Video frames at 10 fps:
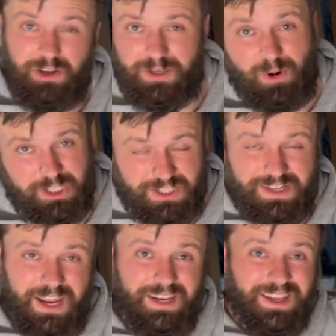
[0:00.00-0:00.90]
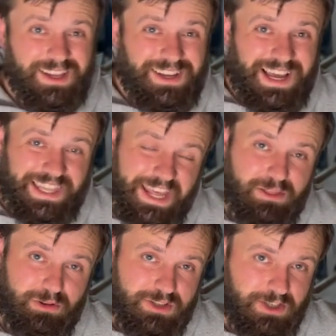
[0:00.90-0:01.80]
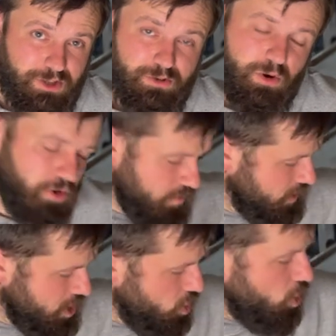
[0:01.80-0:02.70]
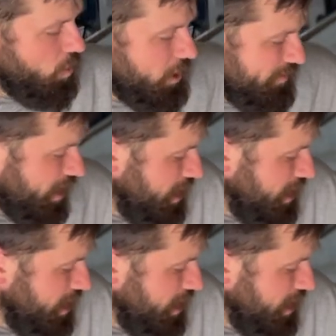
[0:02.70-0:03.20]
You might just need a length or two or whatever.